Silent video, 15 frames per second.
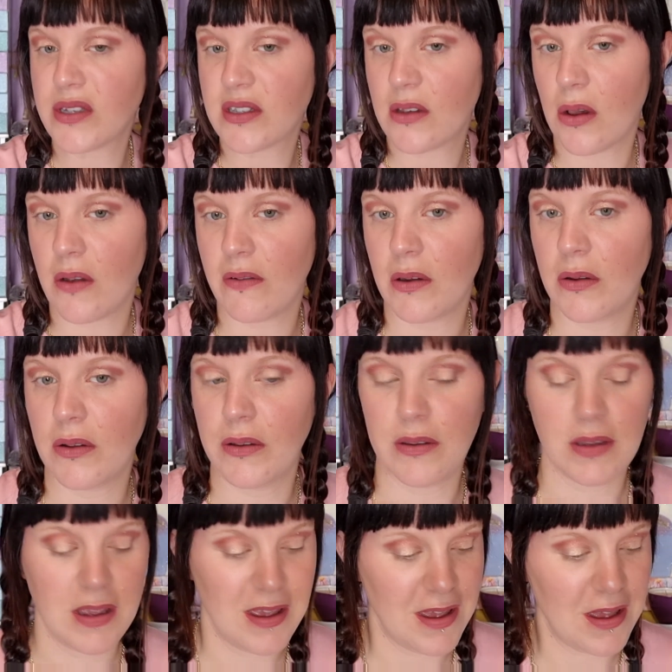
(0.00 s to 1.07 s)
mascara on,
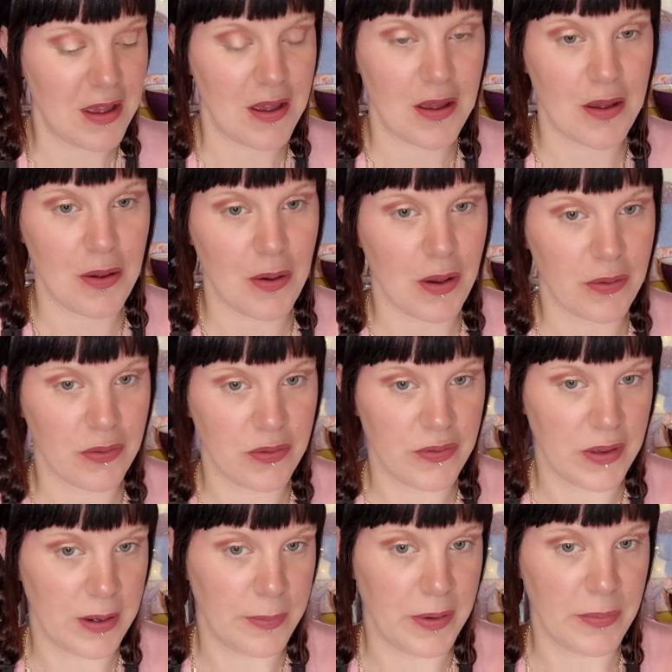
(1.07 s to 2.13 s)
I will
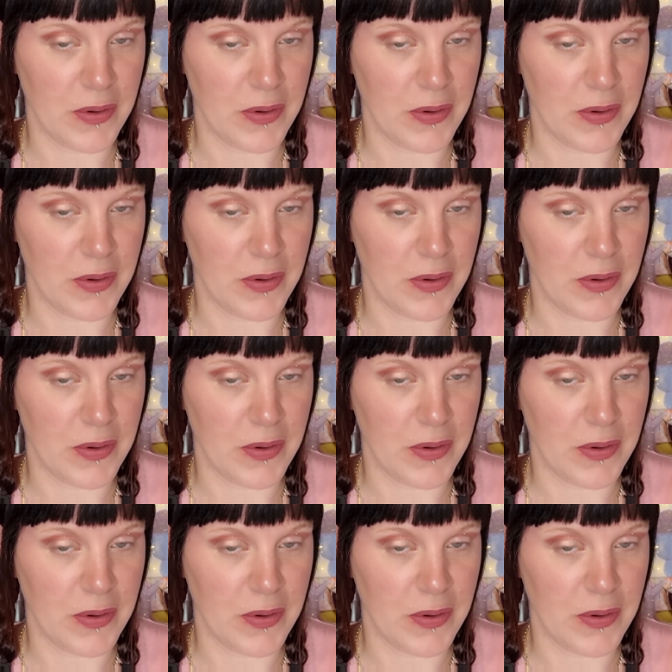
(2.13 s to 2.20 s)
feel a bit